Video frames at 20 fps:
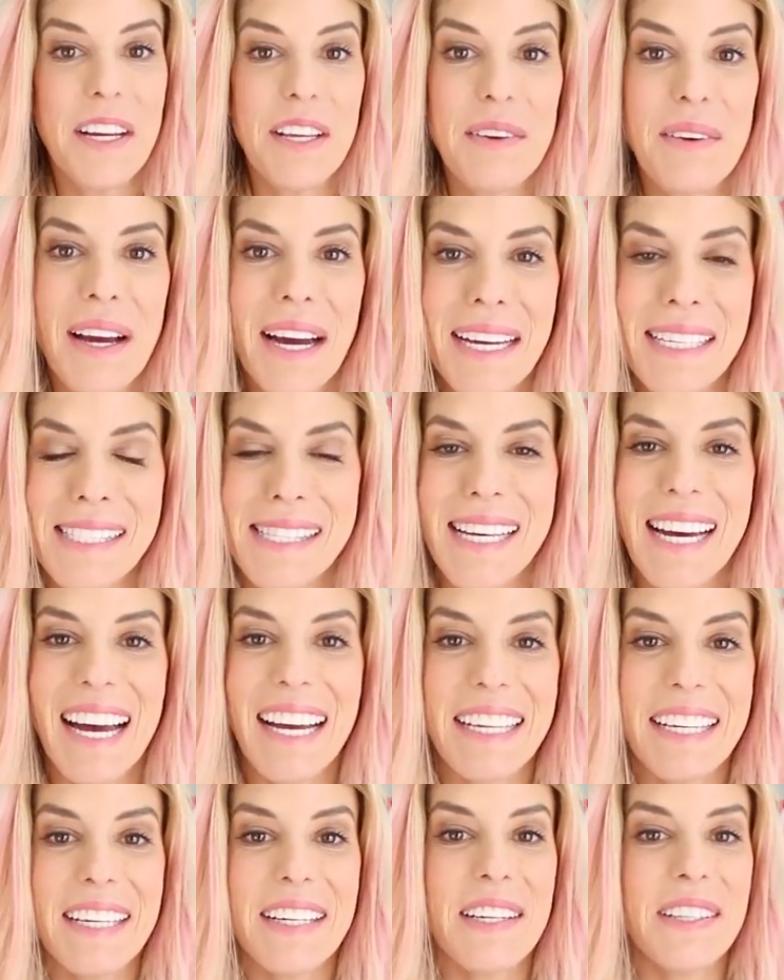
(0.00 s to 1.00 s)
right, you guys,
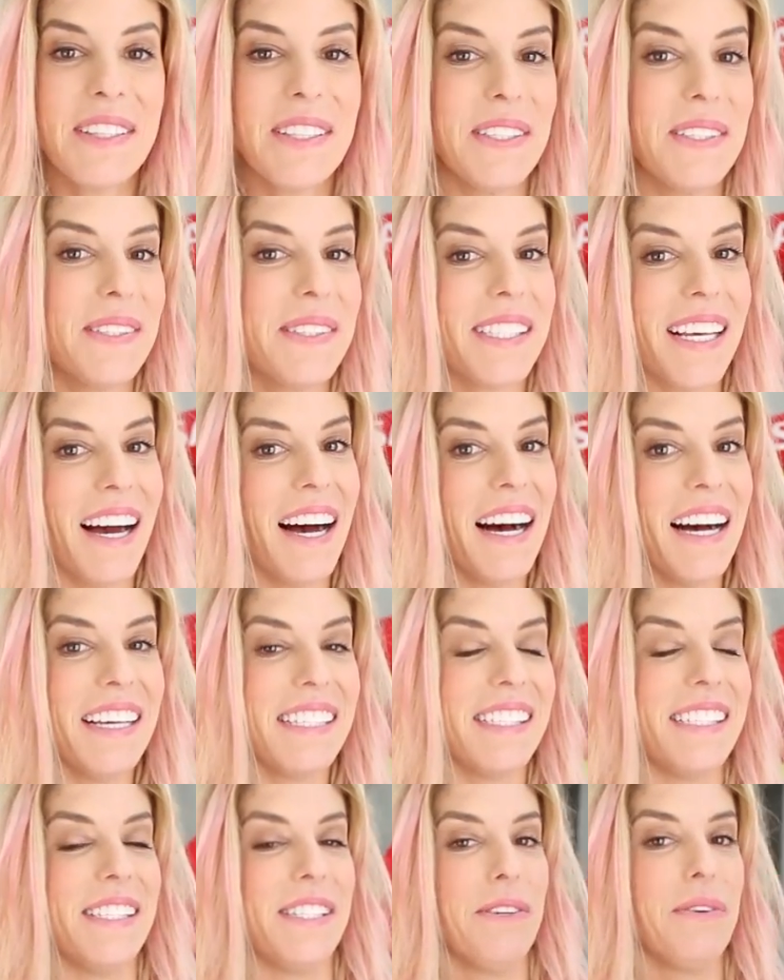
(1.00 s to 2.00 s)
that concludes
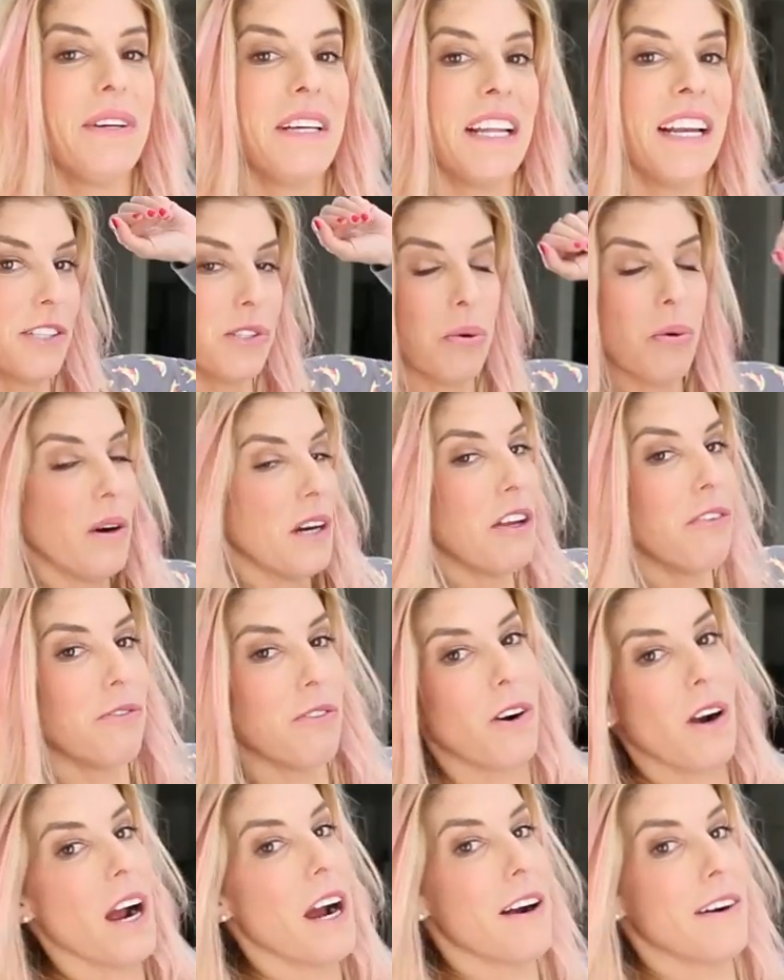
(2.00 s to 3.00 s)
us doing the 24
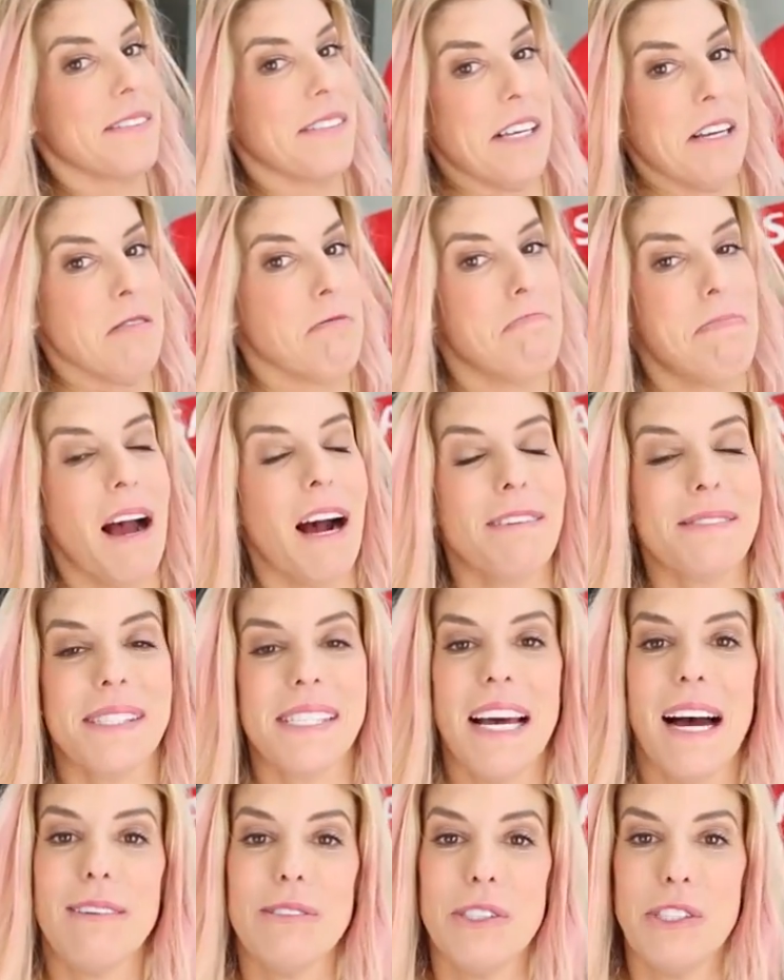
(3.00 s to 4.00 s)
hours in a
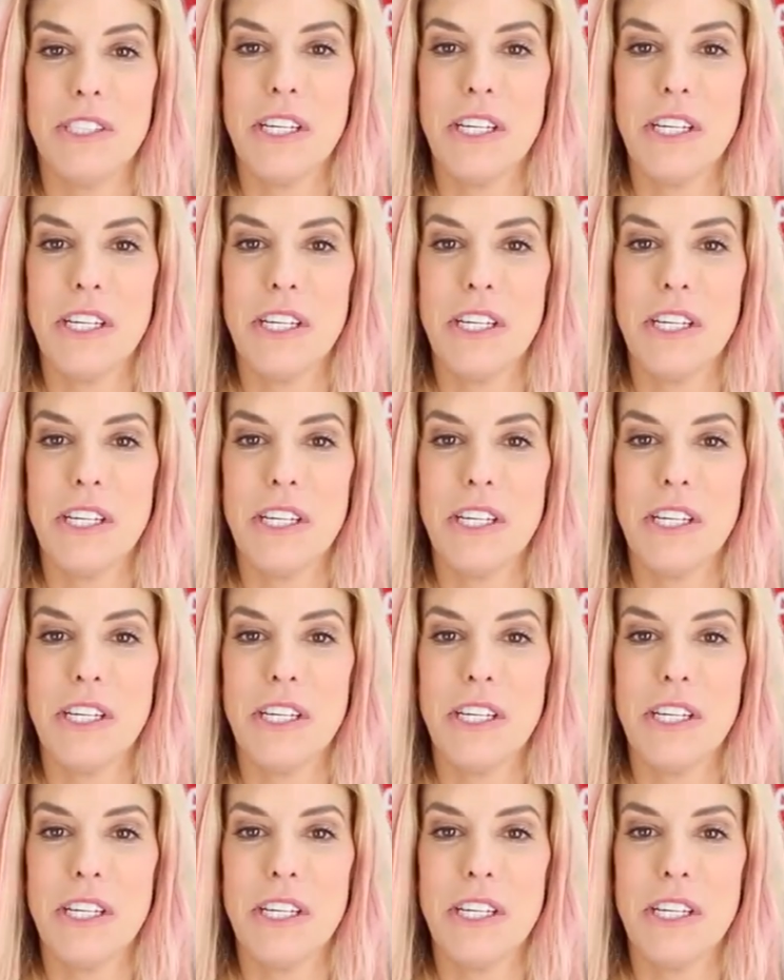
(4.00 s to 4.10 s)
bounce house